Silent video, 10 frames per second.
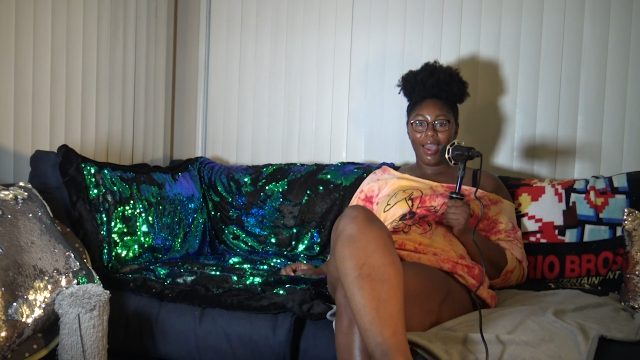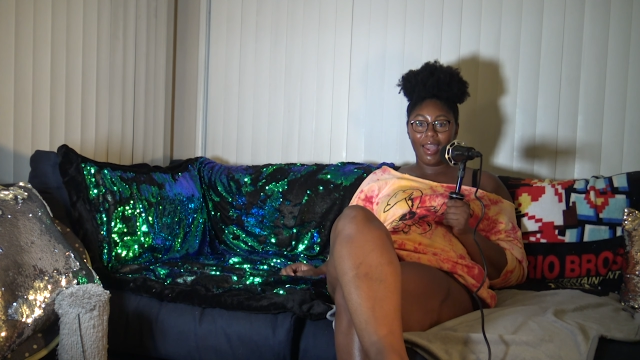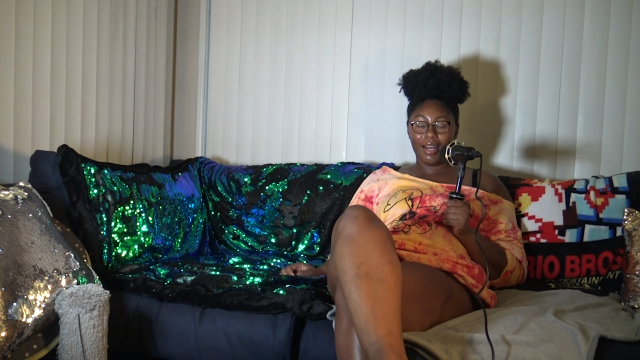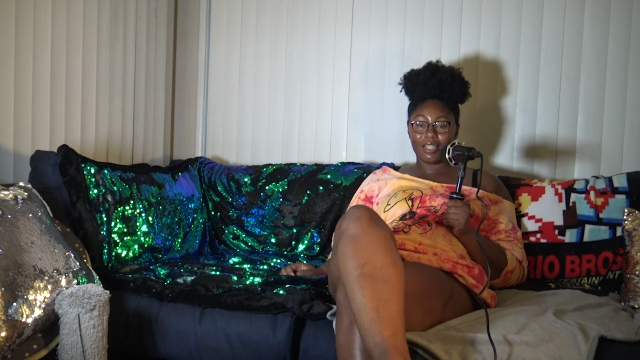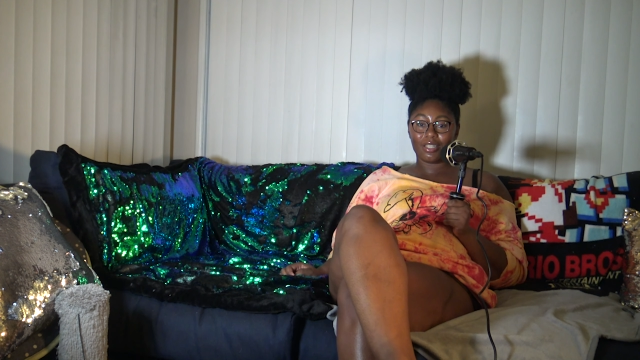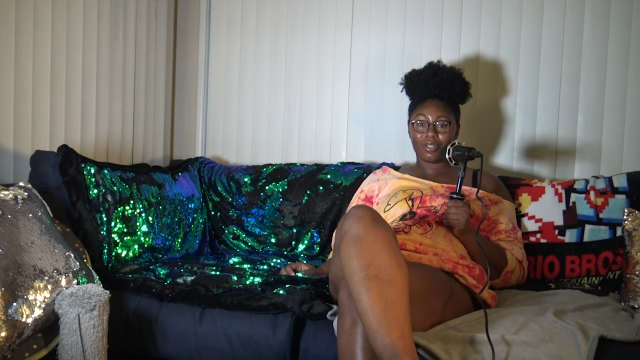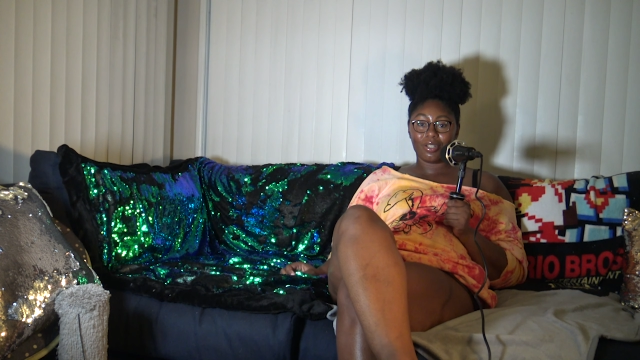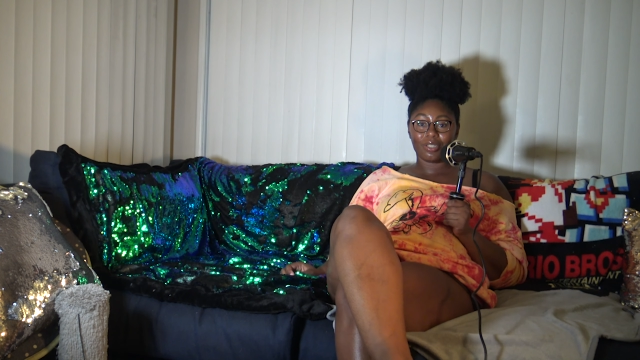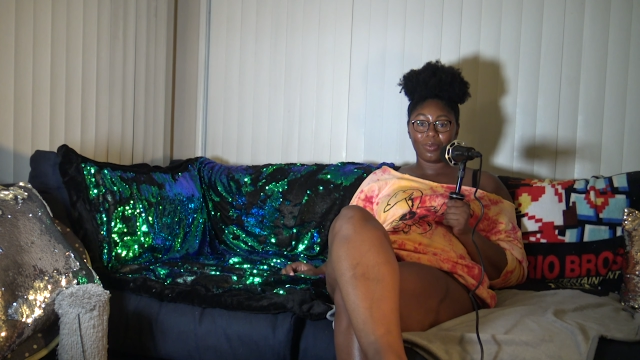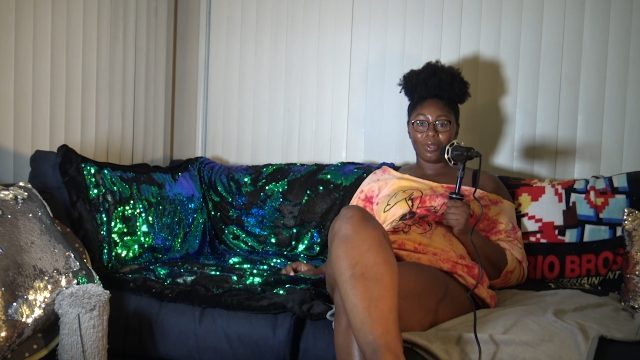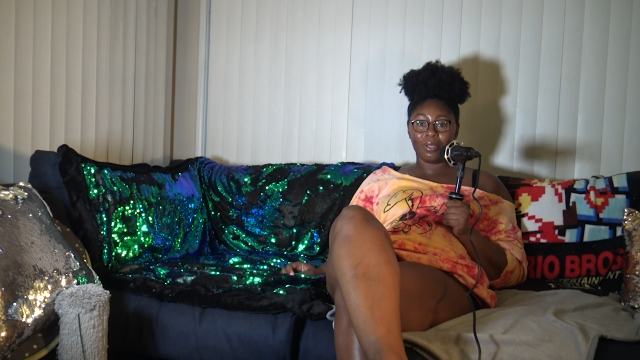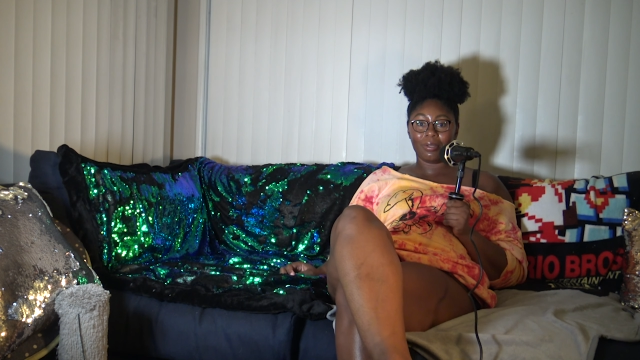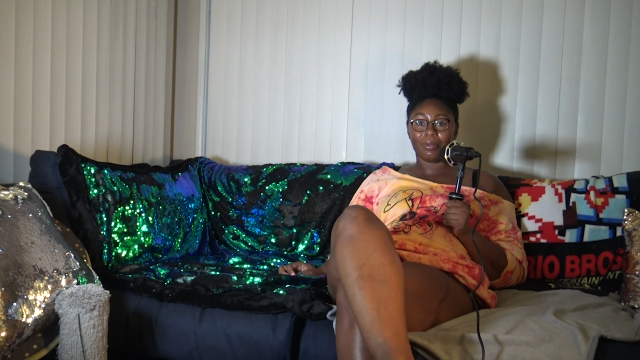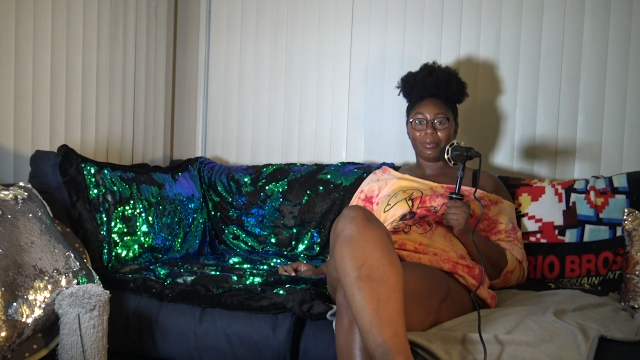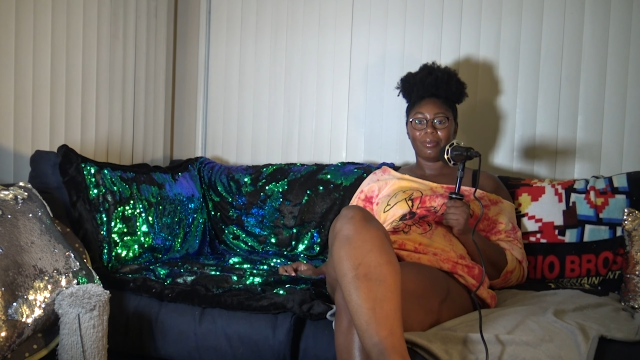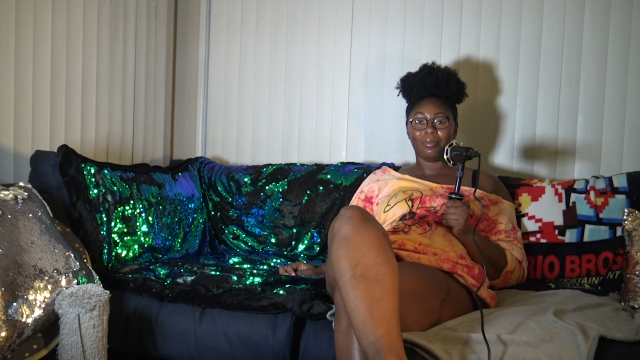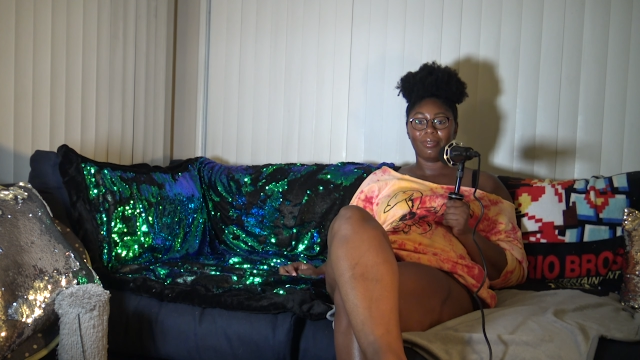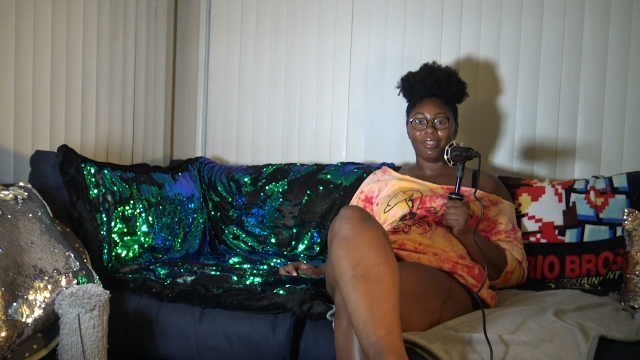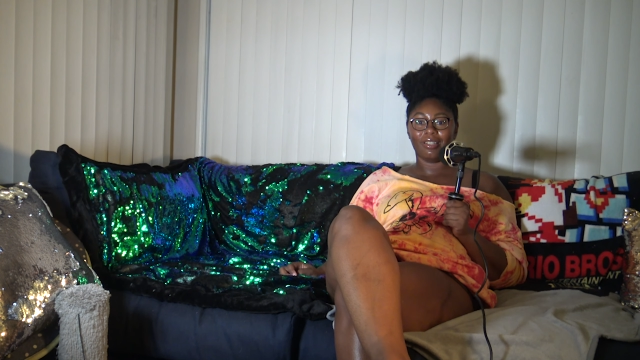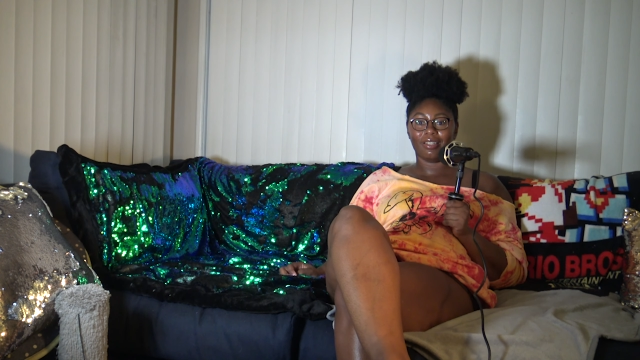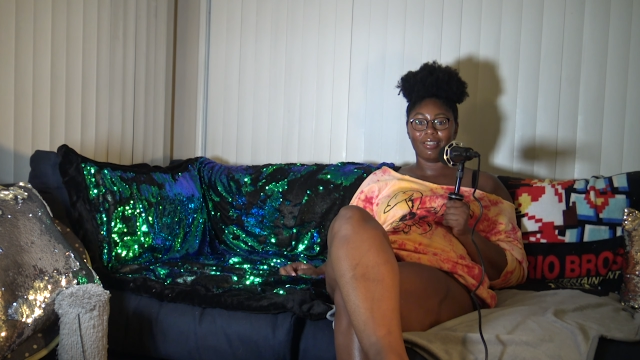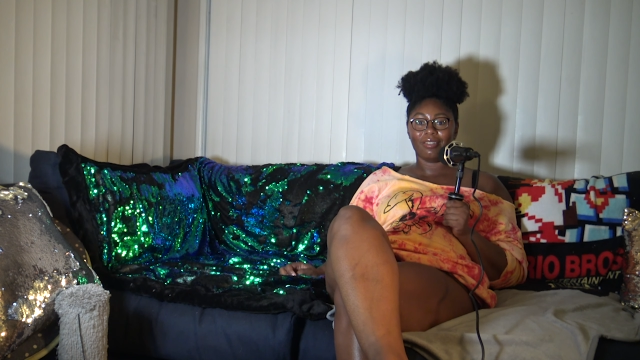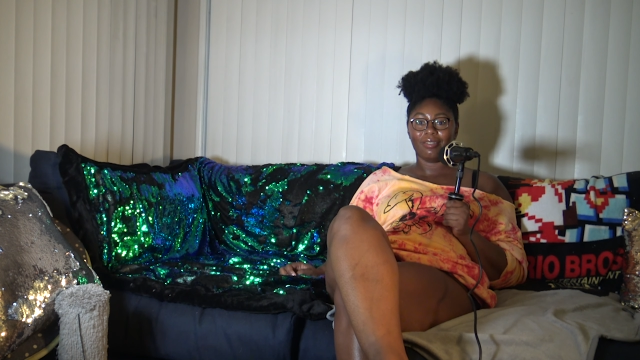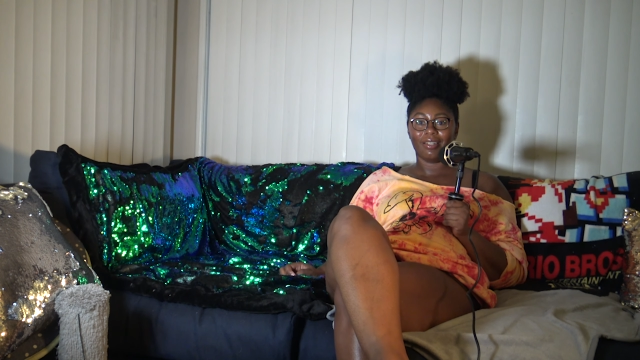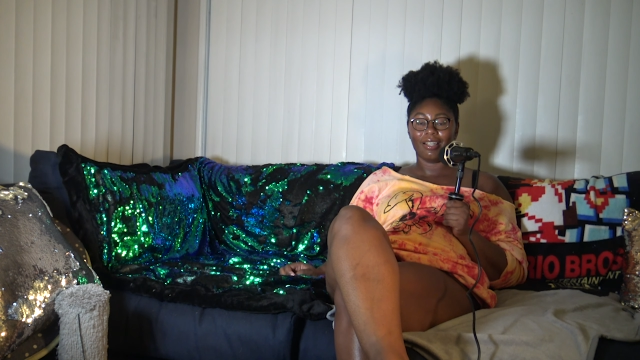and it starts with you, you know?